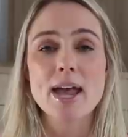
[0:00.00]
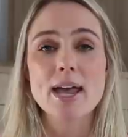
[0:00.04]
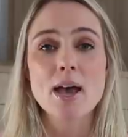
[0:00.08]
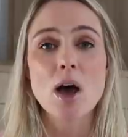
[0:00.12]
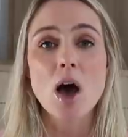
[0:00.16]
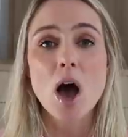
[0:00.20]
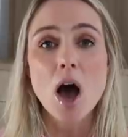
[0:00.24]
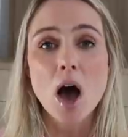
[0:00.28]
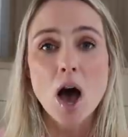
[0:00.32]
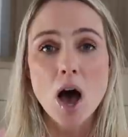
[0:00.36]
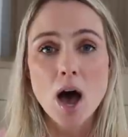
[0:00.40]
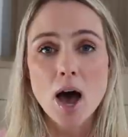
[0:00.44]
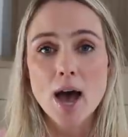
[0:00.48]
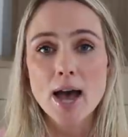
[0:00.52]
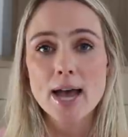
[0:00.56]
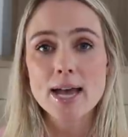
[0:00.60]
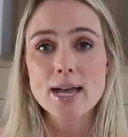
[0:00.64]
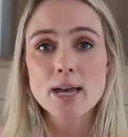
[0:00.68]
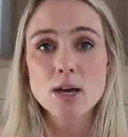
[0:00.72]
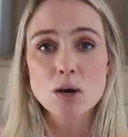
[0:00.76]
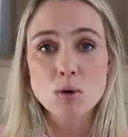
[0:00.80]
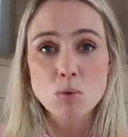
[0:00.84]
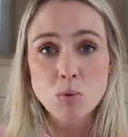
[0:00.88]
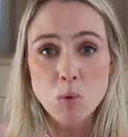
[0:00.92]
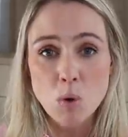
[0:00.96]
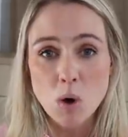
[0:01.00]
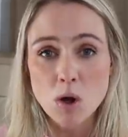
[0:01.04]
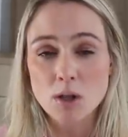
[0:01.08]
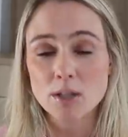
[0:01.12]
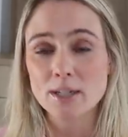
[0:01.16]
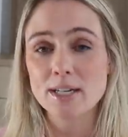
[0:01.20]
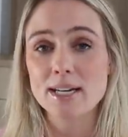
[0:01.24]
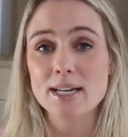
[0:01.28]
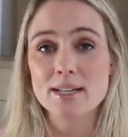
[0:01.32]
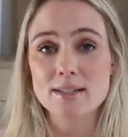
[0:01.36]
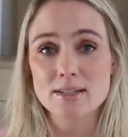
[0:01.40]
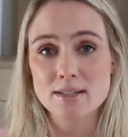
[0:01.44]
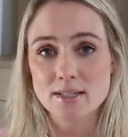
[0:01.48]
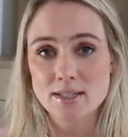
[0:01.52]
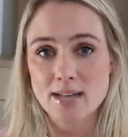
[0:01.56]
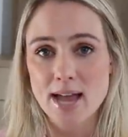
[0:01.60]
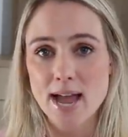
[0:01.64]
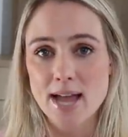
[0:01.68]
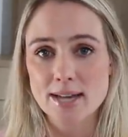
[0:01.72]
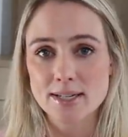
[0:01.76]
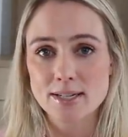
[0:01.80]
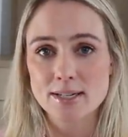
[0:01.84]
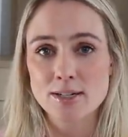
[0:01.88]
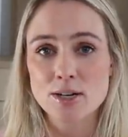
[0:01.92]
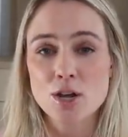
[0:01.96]
a high quality
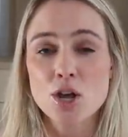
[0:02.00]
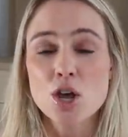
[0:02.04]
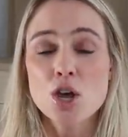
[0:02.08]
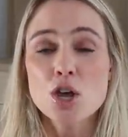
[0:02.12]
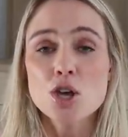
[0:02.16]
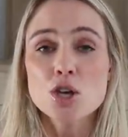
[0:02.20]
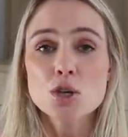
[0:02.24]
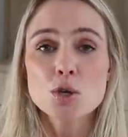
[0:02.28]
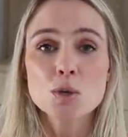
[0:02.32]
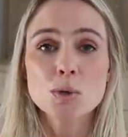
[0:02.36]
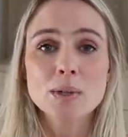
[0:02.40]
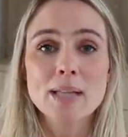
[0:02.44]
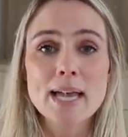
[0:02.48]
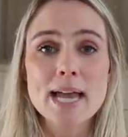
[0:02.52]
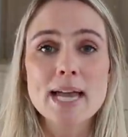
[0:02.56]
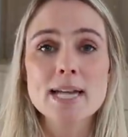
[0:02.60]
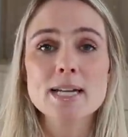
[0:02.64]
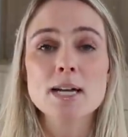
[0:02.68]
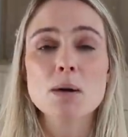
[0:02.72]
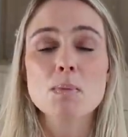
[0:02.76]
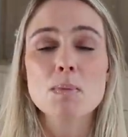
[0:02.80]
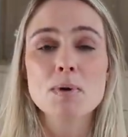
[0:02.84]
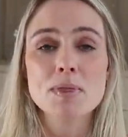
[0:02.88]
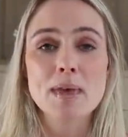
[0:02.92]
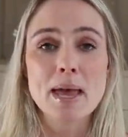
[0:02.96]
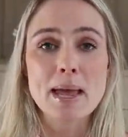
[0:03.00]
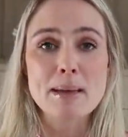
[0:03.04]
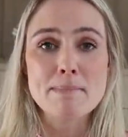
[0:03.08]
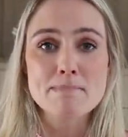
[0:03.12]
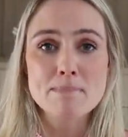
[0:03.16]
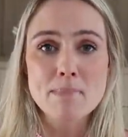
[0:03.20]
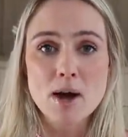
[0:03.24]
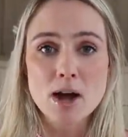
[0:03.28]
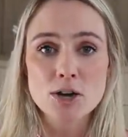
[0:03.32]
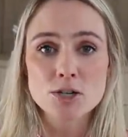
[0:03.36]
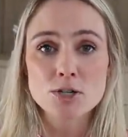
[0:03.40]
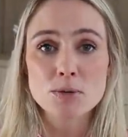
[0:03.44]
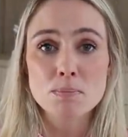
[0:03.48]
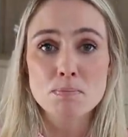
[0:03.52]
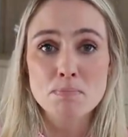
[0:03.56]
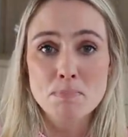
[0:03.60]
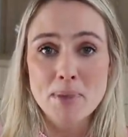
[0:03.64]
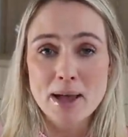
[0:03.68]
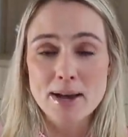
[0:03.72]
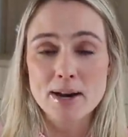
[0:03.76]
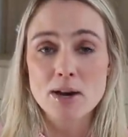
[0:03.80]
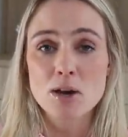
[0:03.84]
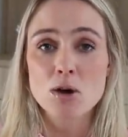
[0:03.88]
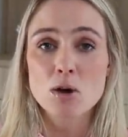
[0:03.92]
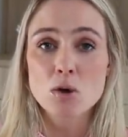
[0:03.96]
standard, you'll end up with a much
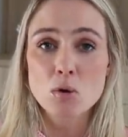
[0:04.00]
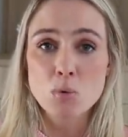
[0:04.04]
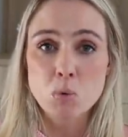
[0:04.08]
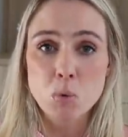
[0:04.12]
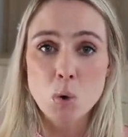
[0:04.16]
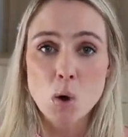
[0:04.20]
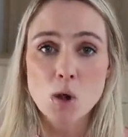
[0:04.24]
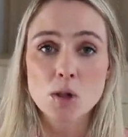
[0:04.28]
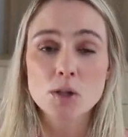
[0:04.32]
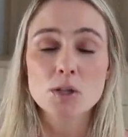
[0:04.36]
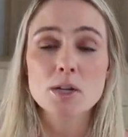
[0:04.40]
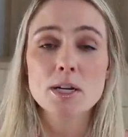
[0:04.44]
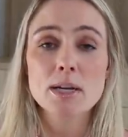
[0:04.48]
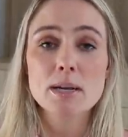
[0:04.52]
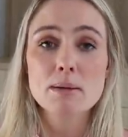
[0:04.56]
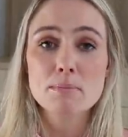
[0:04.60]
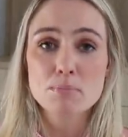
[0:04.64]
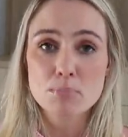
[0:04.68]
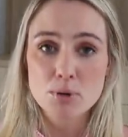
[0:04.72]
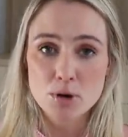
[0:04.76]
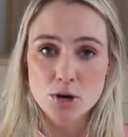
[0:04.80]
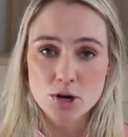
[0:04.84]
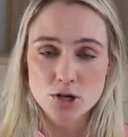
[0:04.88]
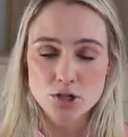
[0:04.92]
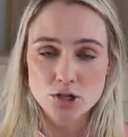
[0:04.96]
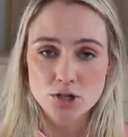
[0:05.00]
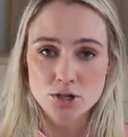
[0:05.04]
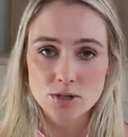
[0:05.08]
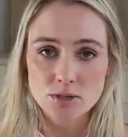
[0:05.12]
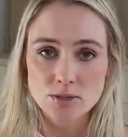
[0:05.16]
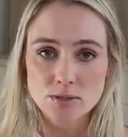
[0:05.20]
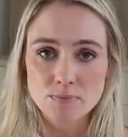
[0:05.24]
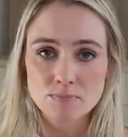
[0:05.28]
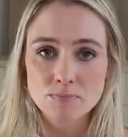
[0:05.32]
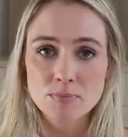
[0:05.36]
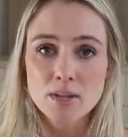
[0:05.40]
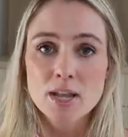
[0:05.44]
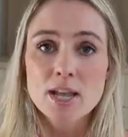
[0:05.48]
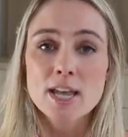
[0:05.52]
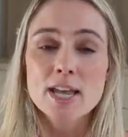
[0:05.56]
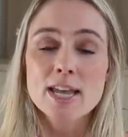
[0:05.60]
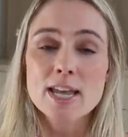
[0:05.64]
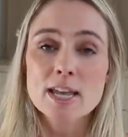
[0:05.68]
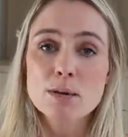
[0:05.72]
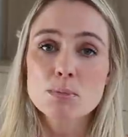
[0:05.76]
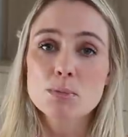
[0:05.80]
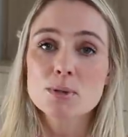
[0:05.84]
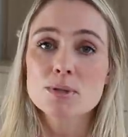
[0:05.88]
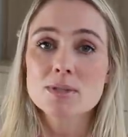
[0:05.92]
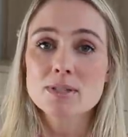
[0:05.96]
better quality purchase.
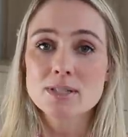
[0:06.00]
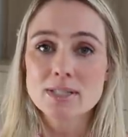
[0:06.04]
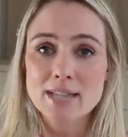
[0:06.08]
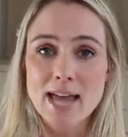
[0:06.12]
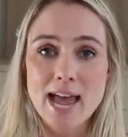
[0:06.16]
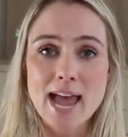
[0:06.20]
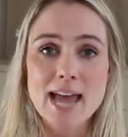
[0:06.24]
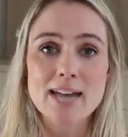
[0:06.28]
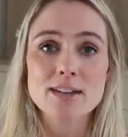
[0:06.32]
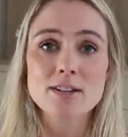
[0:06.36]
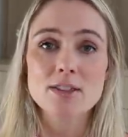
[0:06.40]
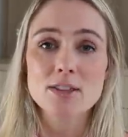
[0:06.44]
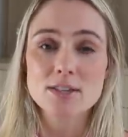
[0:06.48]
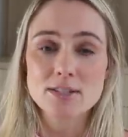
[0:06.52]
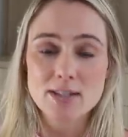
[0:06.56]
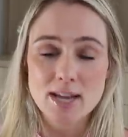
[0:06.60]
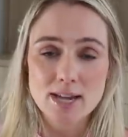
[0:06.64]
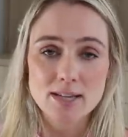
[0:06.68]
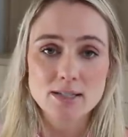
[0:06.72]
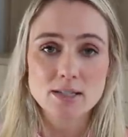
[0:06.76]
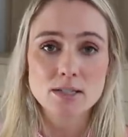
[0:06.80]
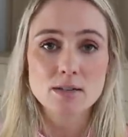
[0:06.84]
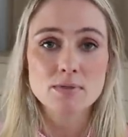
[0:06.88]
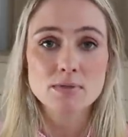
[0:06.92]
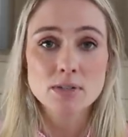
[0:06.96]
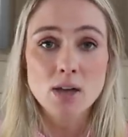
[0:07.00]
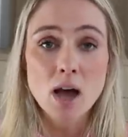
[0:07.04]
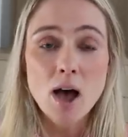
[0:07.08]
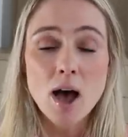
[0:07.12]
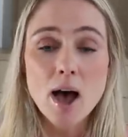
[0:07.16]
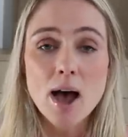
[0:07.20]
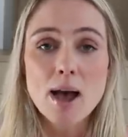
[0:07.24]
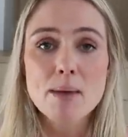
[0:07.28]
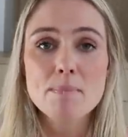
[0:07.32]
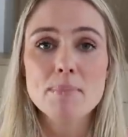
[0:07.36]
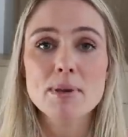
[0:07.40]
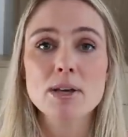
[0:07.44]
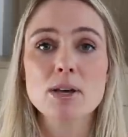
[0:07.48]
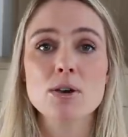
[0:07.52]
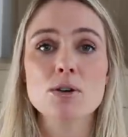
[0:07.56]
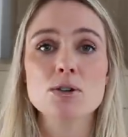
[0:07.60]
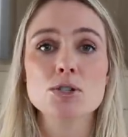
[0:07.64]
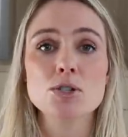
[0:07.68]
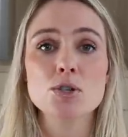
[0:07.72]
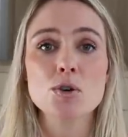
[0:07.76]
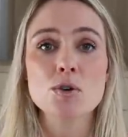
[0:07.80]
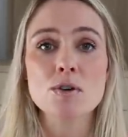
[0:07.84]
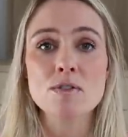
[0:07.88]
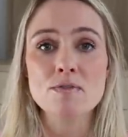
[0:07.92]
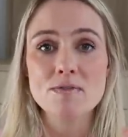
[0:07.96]
It will stand the test of time
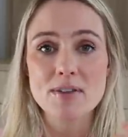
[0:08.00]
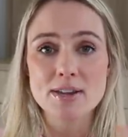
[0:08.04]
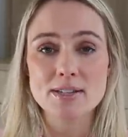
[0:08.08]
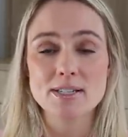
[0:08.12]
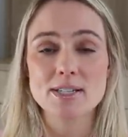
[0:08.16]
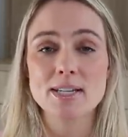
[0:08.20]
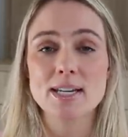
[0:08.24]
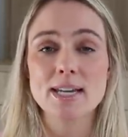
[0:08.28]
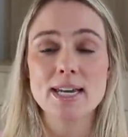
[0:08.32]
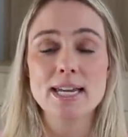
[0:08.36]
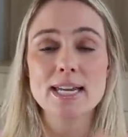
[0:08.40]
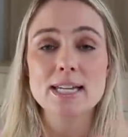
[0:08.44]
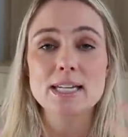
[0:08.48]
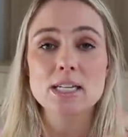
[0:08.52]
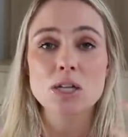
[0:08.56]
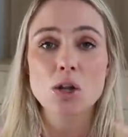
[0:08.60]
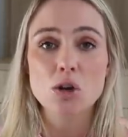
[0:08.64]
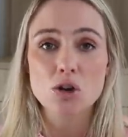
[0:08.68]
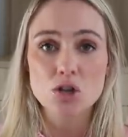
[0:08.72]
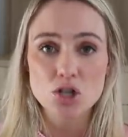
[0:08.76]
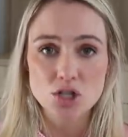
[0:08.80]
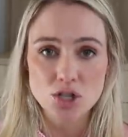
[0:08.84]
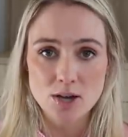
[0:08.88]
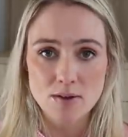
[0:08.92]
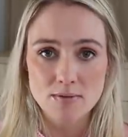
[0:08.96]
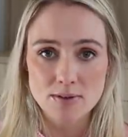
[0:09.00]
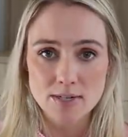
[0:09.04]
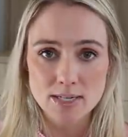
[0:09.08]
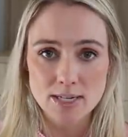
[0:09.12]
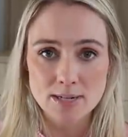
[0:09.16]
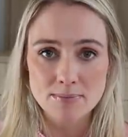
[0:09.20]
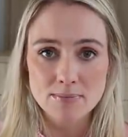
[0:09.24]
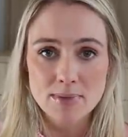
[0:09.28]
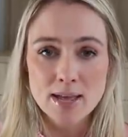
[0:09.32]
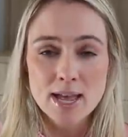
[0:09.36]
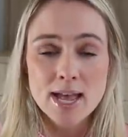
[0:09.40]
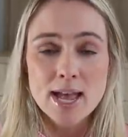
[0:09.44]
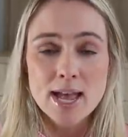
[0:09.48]
because you're investing in longevity.